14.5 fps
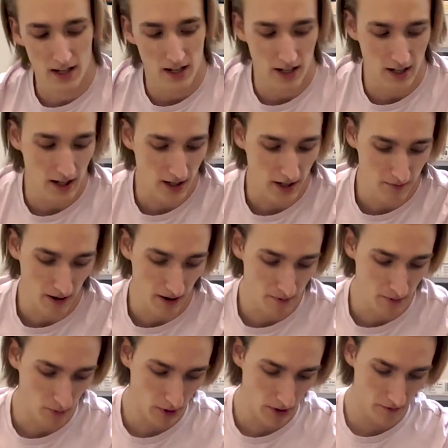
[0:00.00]
I've
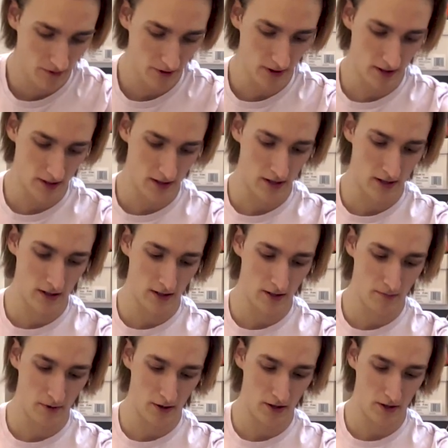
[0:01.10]
been waiting for this
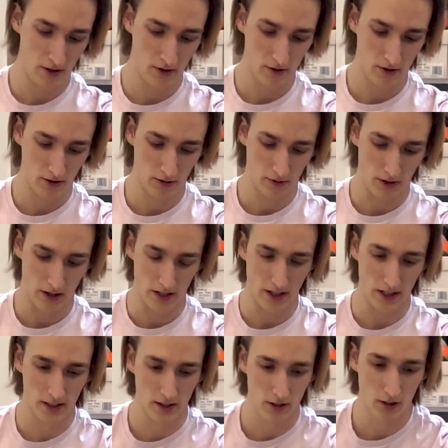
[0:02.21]
pair of shoes a little while. I
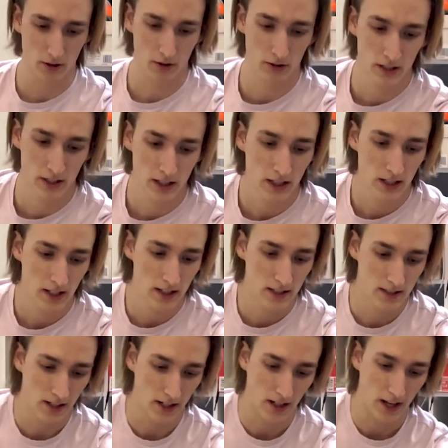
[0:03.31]
had to go
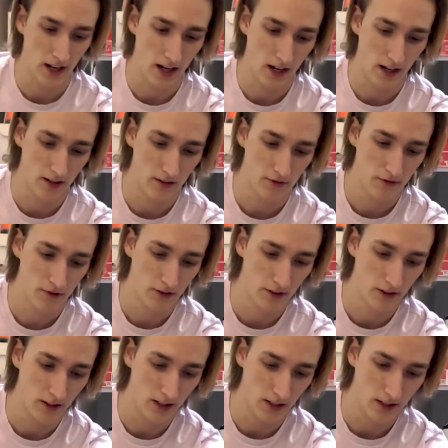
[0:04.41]
secondhand for
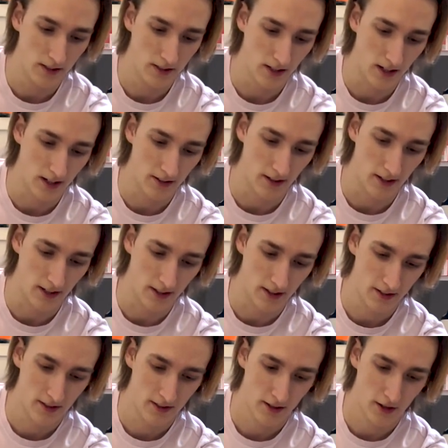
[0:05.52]
these. I
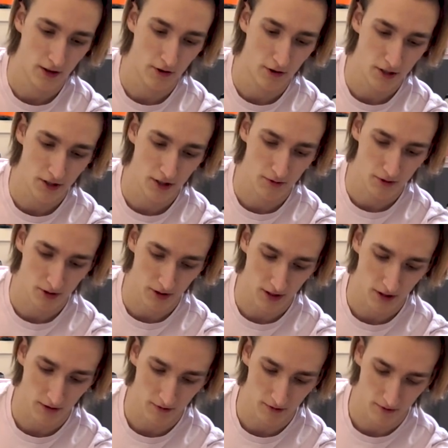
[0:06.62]
originally was
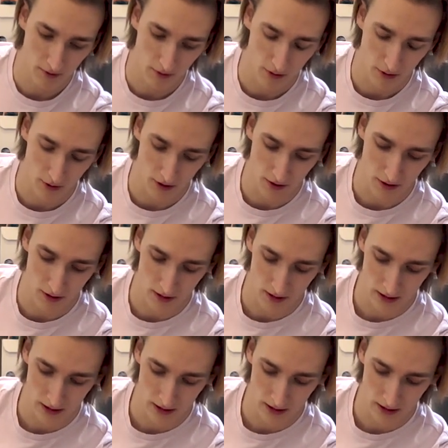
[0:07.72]
looking for.